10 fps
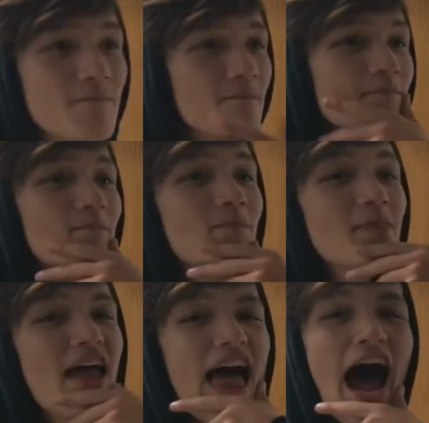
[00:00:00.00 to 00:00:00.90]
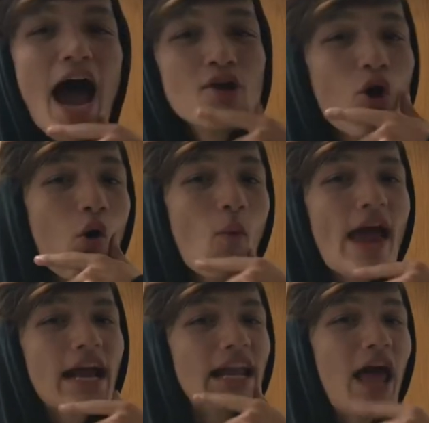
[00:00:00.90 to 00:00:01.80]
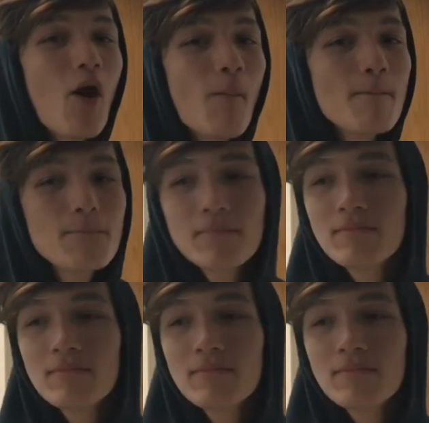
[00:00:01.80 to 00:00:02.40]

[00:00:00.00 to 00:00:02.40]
Hmm. I know a way I can help.